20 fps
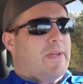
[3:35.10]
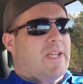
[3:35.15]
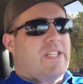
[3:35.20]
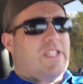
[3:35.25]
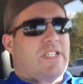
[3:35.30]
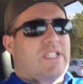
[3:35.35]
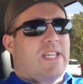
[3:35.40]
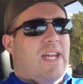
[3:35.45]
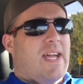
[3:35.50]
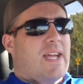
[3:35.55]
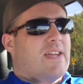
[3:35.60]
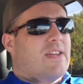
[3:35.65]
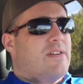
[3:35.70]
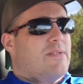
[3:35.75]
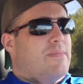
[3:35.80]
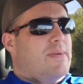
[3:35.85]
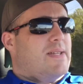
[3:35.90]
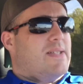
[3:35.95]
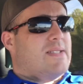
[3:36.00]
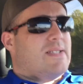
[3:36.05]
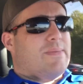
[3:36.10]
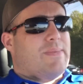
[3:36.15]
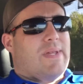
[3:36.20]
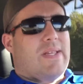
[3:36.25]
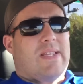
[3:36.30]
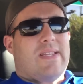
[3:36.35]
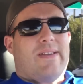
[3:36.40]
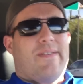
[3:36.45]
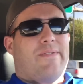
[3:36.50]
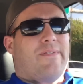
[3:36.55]
Each day could be
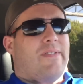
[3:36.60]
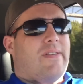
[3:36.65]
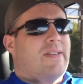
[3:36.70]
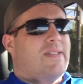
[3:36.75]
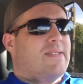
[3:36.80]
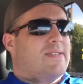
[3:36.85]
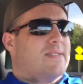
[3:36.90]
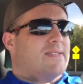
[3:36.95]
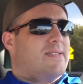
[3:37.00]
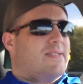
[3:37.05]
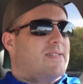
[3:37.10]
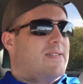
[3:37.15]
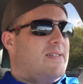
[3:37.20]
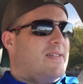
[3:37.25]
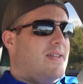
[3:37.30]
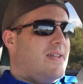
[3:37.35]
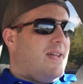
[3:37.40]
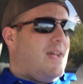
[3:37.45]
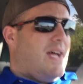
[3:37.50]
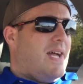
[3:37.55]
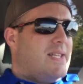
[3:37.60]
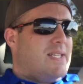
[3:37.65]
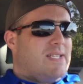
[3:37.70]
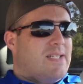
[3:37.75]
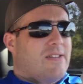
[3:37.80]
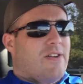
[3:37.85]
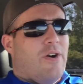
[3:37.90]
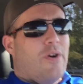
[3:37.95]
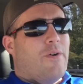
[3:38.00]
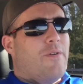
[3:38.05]
something different. I
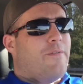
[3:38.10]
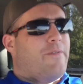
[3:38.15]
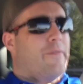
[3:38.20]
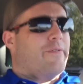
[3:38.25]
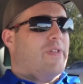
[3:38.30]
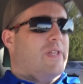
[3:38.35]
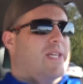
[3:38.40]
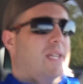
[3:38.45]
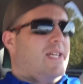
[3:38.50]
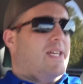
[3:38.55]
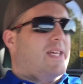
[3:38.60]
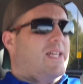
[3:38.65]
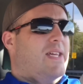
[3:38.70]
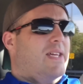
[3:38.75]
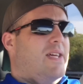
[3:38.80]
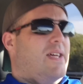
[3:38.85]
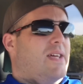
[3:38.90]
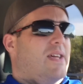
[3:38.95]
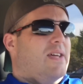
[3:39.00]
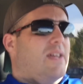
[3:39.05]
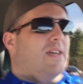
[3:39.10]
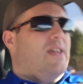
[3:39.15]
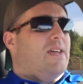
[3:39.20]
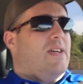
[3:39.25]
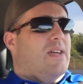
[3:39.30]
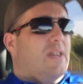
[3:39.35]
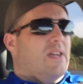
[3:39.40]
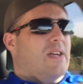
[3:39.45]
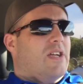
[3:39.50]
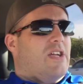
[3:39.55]
just hopefully,
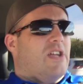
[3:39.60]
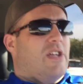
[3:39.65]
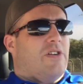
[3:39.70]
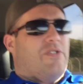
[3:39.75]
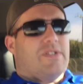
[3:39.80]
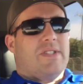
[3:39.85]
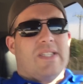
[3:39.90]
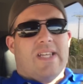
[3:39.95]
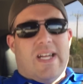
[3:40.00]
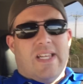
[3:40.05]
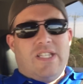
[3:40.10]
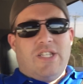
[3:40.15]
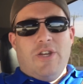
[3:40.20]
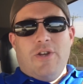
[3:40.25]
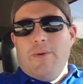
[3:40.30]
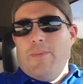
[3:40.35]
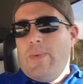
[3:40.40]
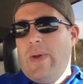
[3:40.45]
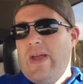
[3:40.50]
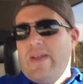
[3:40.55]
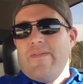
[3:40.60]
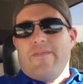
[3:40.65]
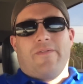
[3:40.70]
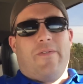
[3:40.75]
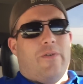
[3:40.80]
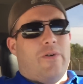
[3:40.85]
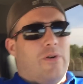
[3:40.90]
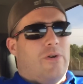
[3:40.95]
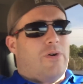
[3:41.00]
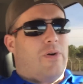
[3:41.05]
you know, it's not too
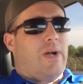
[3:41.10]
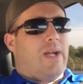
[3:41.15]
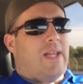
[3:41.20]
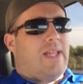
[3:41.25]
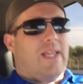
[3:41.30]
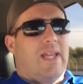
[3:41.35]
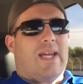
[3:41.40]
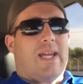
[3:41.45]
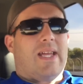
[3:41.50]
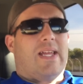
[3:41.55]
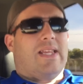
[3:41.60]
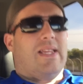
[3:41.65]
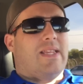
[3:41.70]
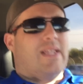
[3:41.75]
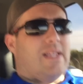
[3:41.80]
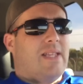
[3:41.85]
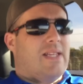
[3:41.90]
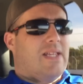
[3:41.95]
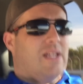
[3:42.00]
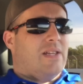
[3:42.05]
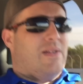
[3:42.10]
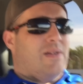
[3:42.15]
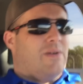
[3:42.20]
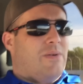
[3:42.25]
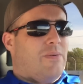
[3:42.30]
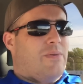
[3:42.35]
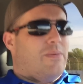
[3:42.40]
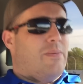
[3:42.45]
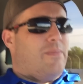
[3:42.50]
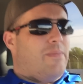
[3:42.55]
painful, and I can, you
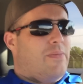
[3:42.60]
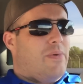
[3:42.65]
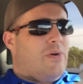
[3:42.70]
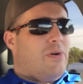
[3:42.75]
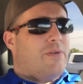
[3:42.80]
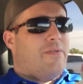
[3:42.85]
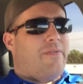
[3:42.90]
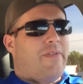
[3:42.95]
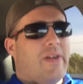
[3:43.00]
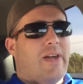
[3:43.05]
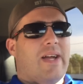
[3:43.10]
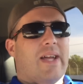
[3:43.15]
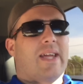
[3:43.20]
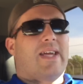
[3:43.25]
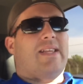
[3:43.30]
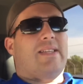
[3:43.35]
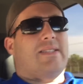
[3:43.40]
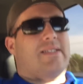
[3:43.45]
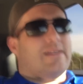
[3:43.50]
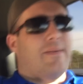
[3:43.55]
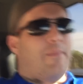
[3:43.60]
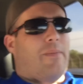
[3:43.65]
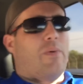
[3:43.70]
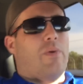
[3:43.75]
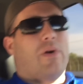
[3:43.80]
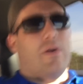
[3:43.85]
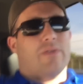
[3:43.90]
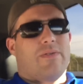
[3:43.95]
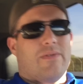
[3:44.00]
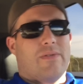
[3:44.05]
know, hopefully I get some
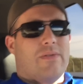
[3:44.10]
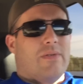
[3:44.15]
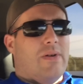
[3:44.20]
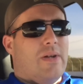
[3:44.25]
more,